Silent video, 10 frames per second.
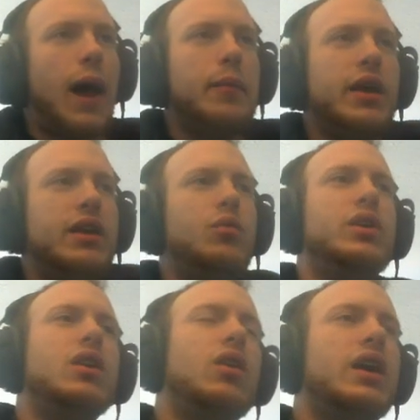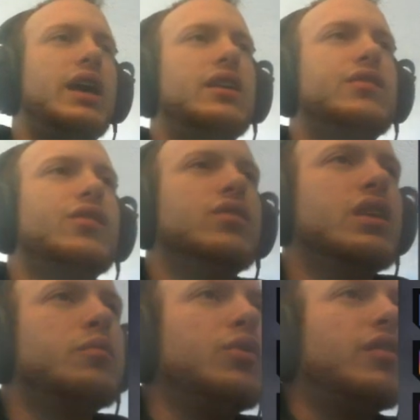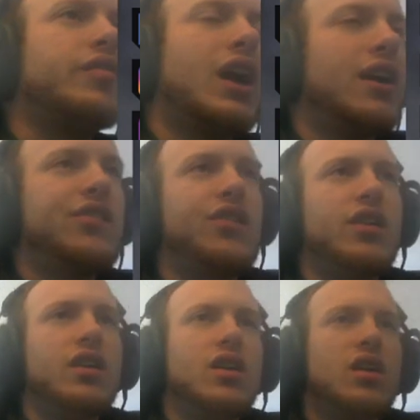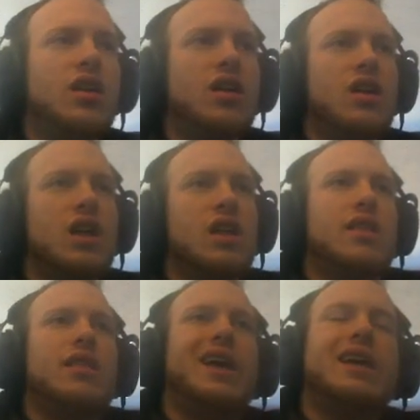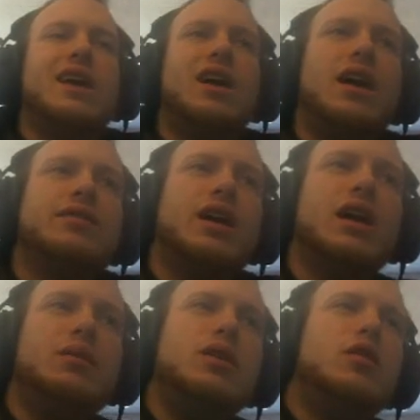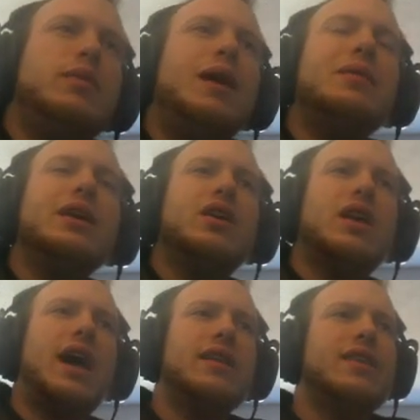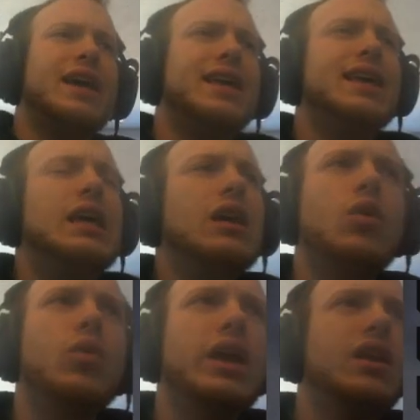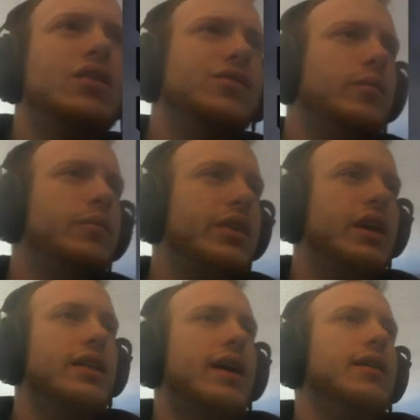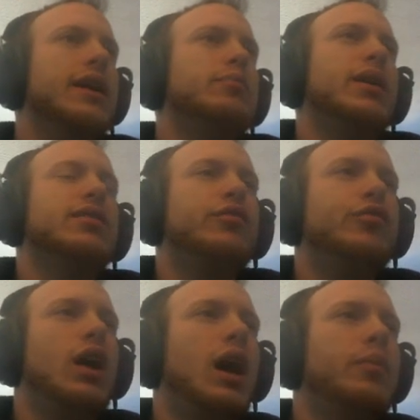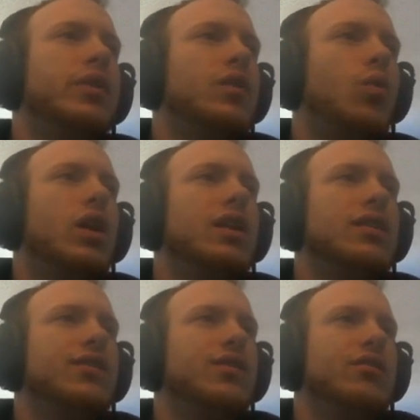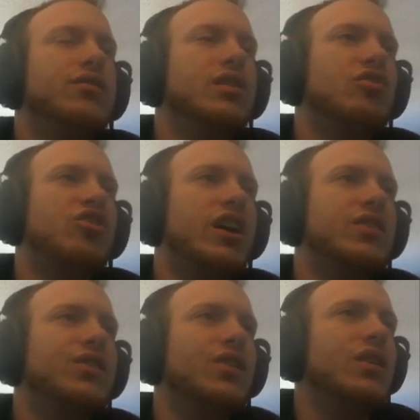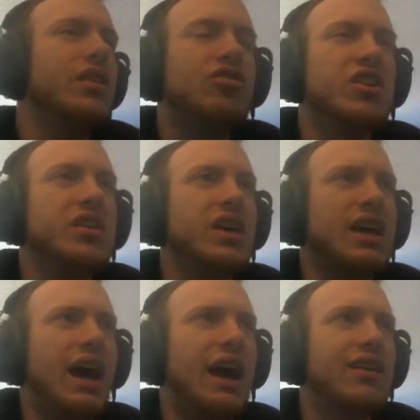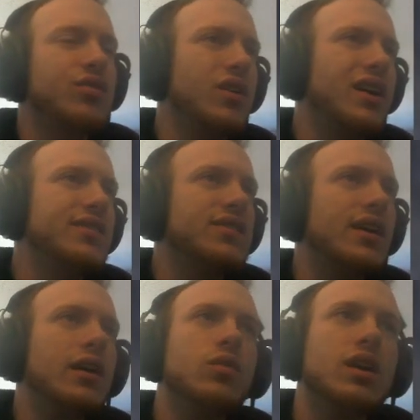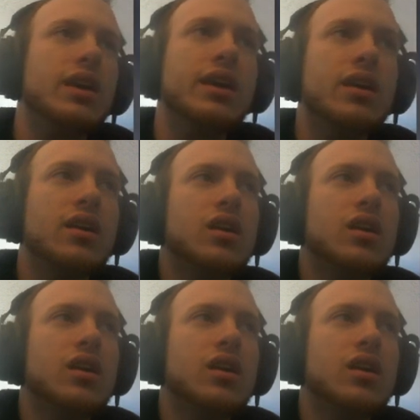I mean, we know our hand is only a bluff catcher. Like, I thought, you know, maybe he could have had, like, king-queen or something that, like, bet the flop and then wanted to check the turn to try to, like, actualize his equity.